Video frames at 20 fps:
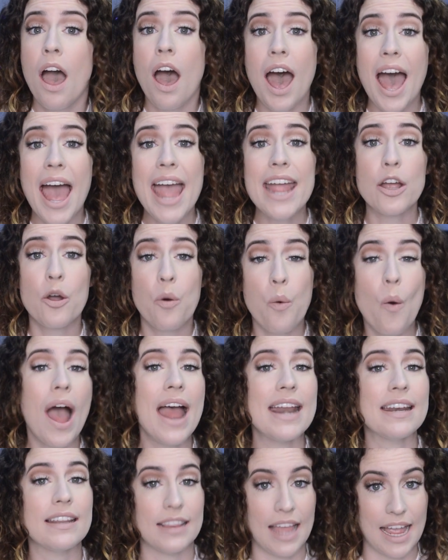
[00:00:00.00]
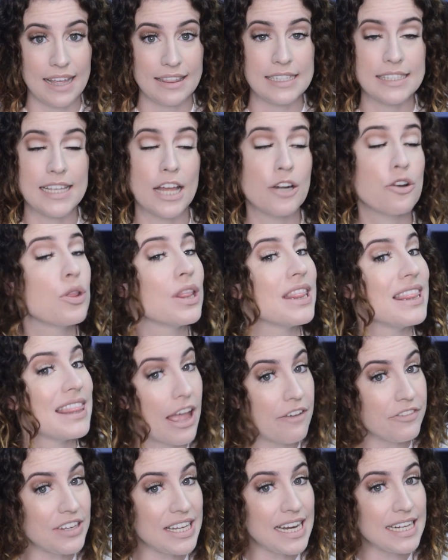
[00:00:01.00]
I quite like this. I don't
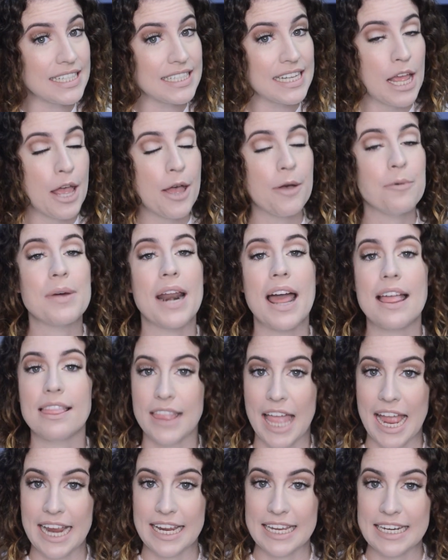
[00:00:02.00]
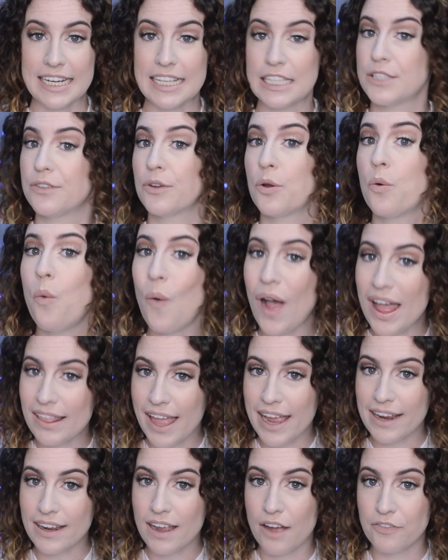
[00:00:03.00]
love it, but I like it. It's quite
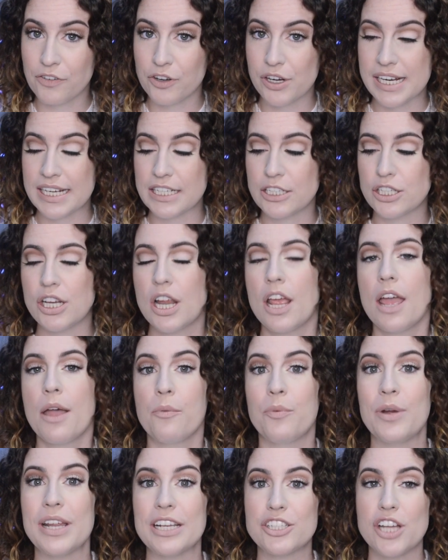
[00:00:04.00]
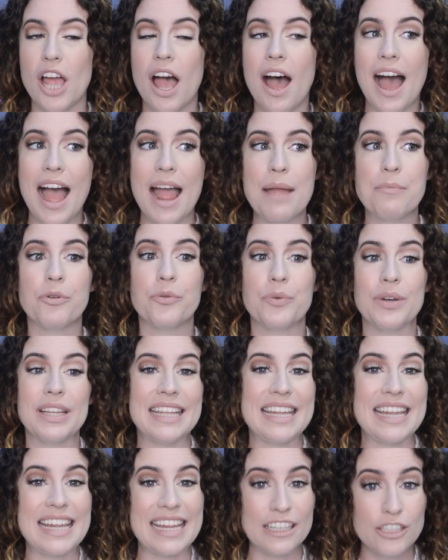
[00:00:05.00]
light coverage, which I'm
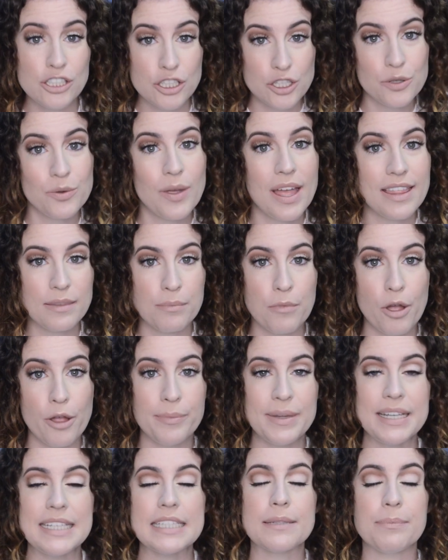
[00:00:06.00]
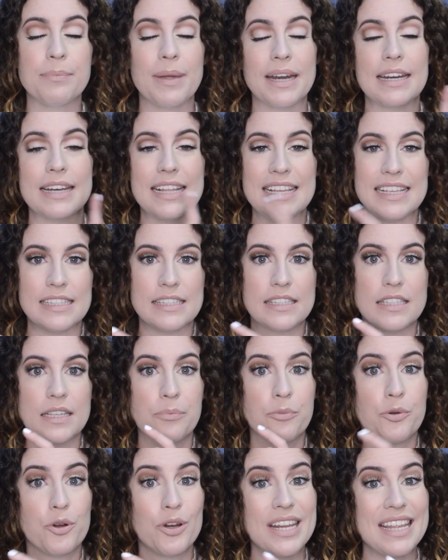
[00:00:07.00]
really into at the moment, but it is
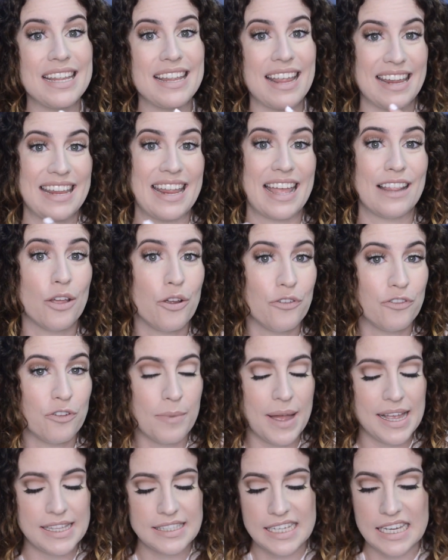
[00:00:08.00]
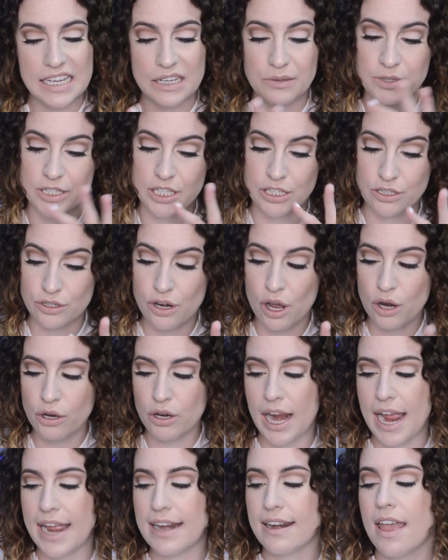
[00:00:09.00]
pretty yellow for my skin, which is not
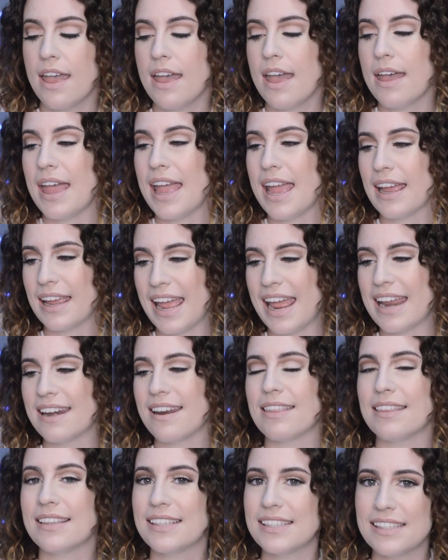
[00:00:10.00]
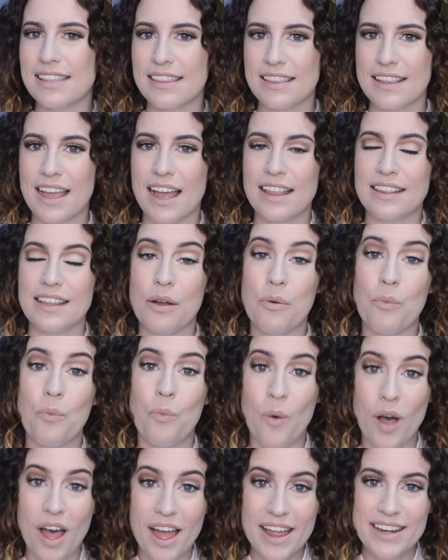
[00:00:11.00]
great. Again, this is in the color
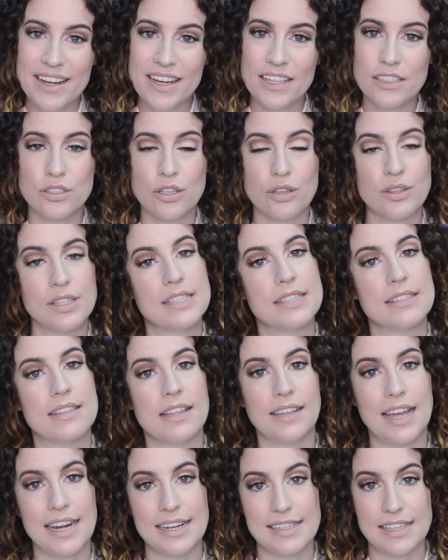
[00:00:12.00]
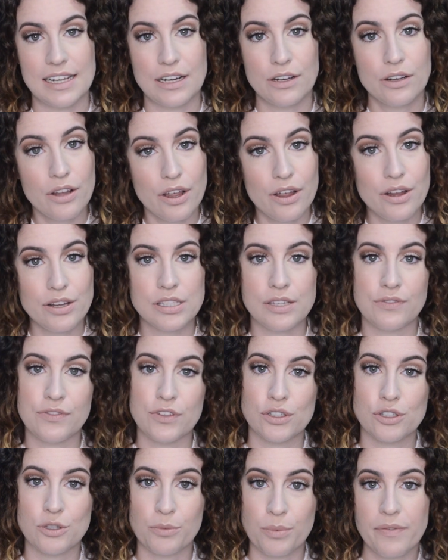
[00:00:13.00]
1, so this is the lightest that it goes. If
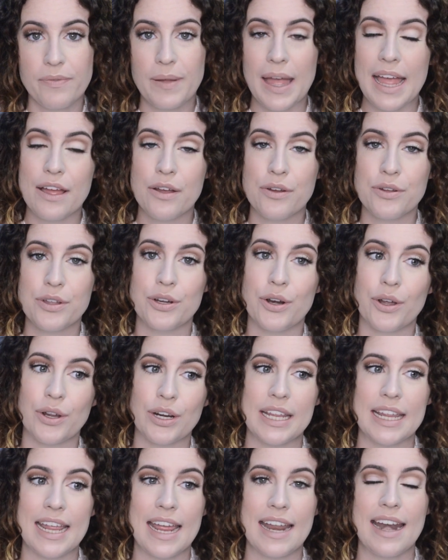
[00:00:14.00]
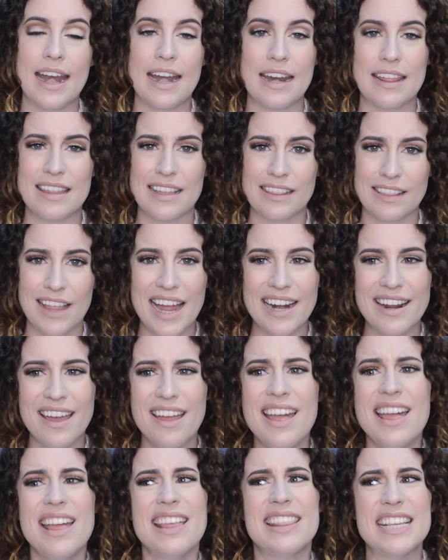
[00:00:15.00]
you're super pale, you're not going to get anything lighter.
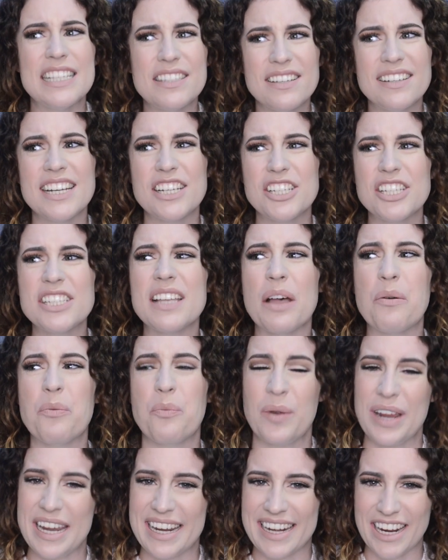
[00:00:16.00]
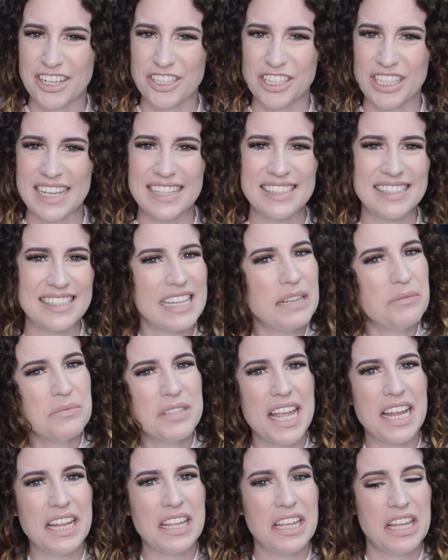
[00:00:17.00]
These foundations are weird, actually. It seems
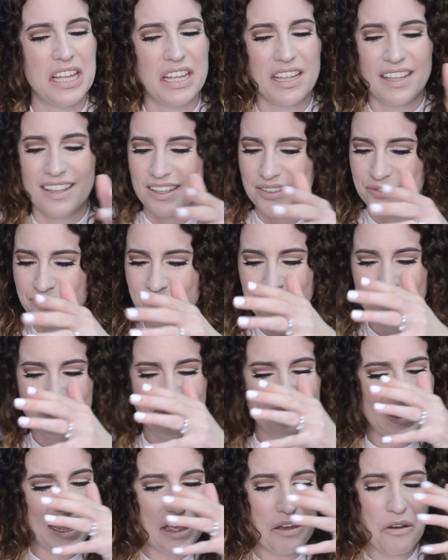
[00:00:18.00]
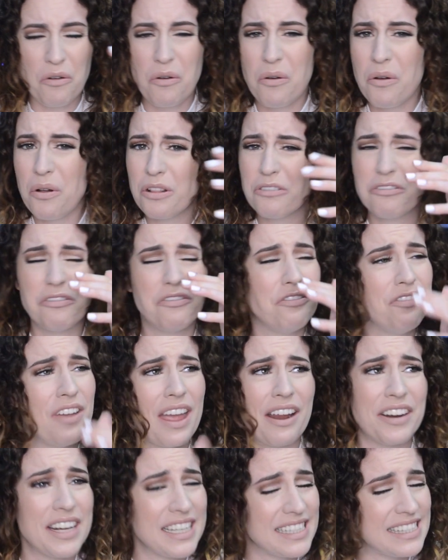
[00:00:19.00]
like they're all
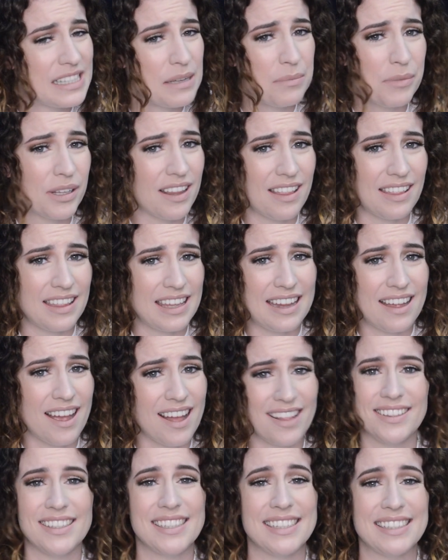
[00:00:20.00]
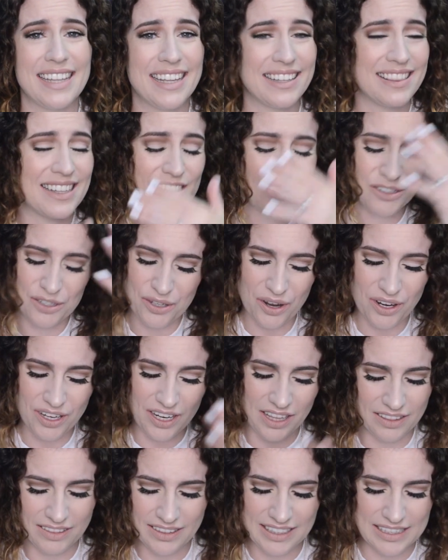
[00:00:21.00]
very similarly colored. Like, there's not
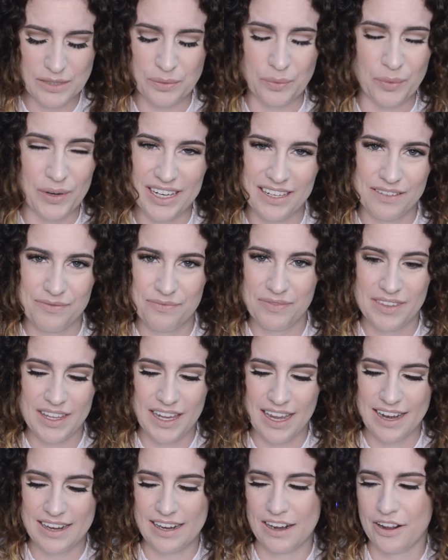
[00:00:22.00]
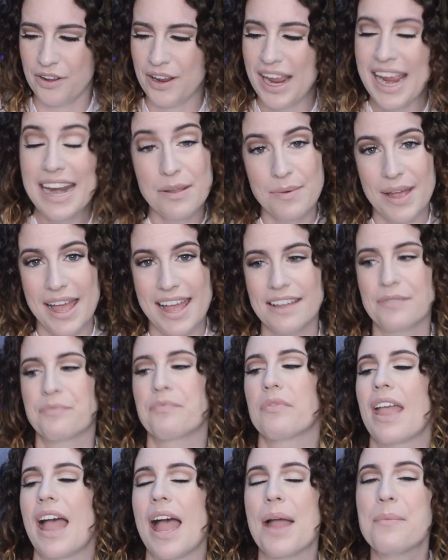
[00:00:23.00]
a... It's weird. I don't know. Anyway,
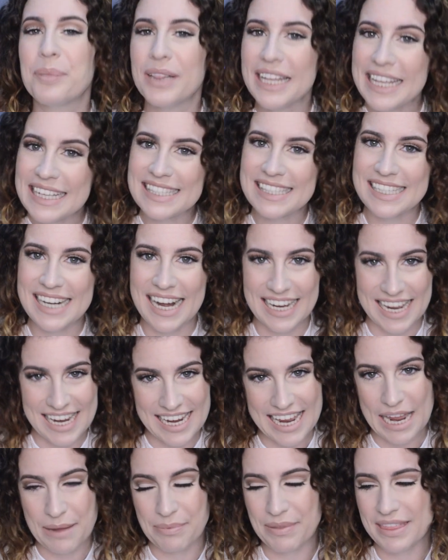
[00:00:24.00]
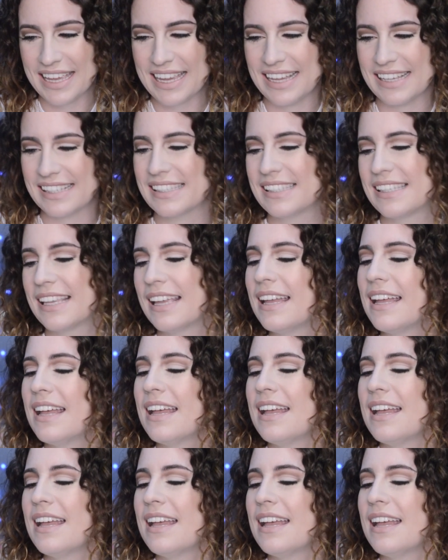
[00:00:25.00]
I'm pleased that I can keep this.